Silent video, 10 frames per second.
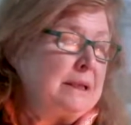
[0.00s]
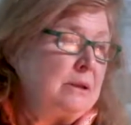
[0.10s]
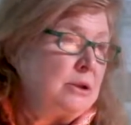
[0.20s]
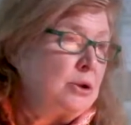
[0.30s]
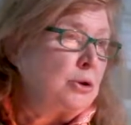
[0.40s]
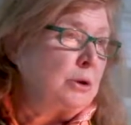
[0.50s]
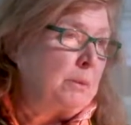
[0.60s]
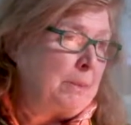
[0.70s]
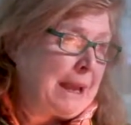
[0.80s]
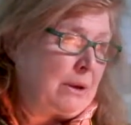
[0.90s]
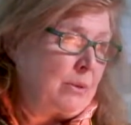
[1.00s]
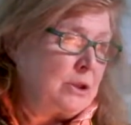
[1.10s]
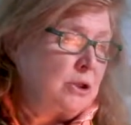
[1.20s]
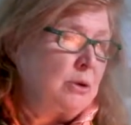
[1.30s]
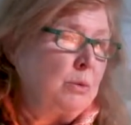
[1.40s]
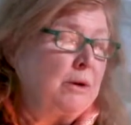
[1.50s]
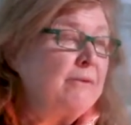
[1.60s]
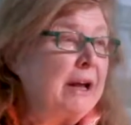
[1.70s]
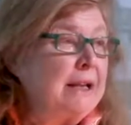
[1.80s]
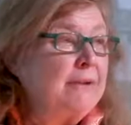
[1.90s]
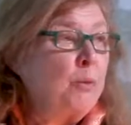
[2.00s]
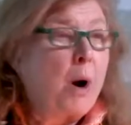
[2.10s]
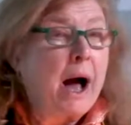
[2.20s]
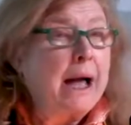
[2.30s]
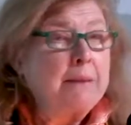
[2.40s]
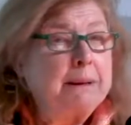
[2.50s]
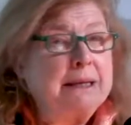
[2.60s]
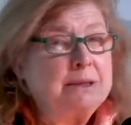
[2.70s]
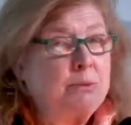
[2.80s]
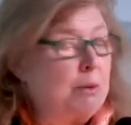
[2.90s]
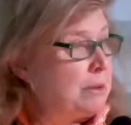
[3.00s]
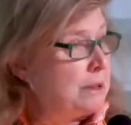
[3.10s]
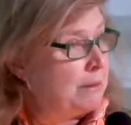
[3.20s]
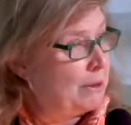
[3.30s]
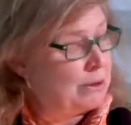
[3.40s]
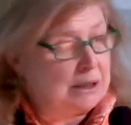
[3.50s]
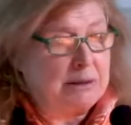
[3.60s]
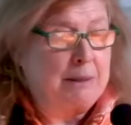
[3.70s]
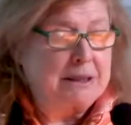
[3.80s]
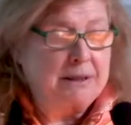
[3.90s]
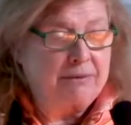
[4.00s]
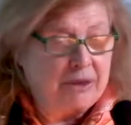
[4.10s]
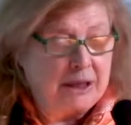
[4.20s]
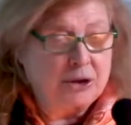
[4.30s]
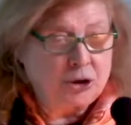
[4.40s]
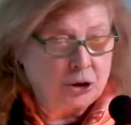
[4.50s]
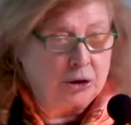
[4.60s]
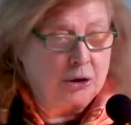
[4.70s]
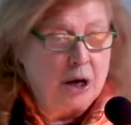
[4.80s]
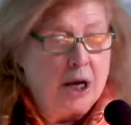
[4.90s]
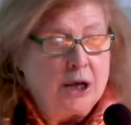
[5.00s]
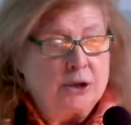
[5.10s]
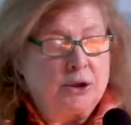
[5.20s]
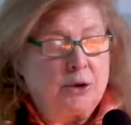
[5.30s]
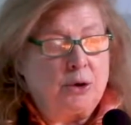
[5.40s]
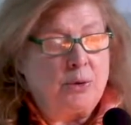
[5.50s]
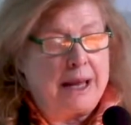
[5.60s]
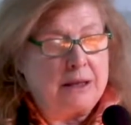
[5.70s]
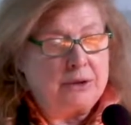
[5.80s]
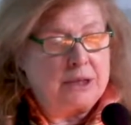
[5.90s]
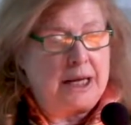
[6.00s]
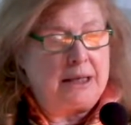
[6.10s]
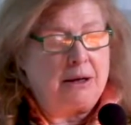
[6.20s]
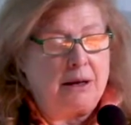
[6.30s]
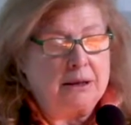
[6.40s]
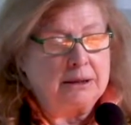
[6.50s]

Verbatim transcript: dessert banquets. You were invited. Why? Because what was the most expensive thing? Sugar. So you entertain on a